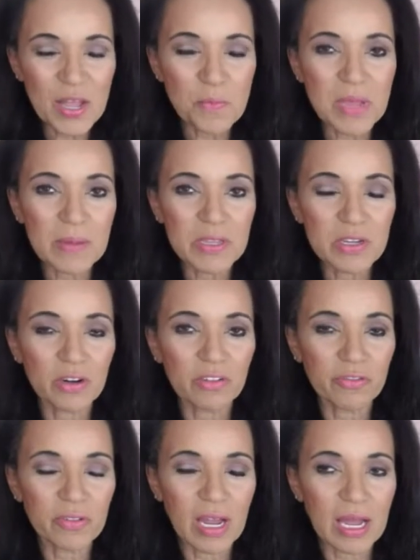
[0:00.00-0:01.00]
maybe you're
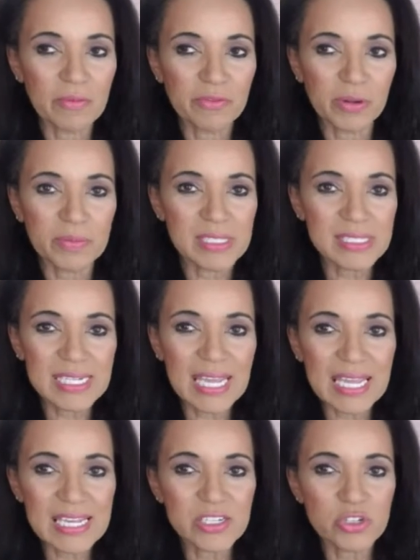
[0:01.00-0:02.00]
from the
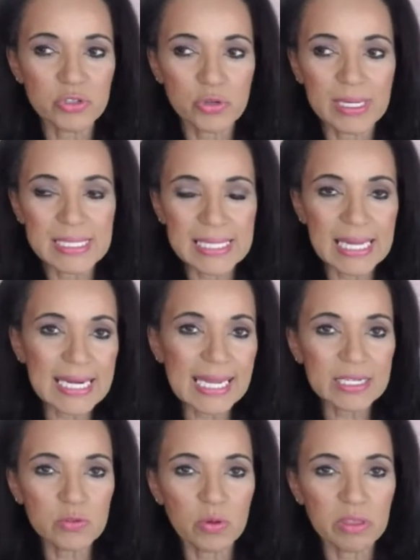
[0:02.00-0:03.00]
stage, you're trying to
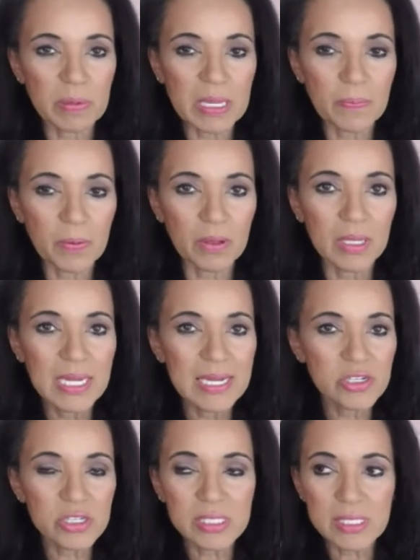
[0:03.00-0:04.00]
connect with people,
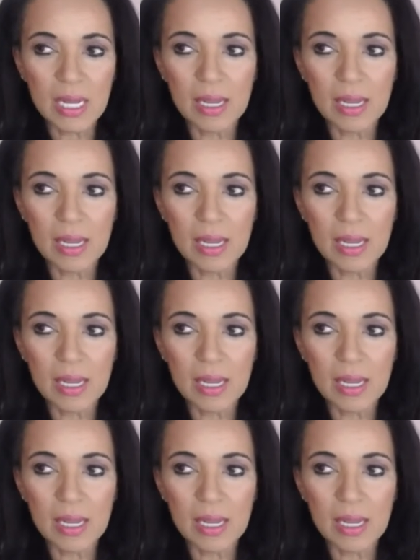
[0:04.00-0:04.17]
just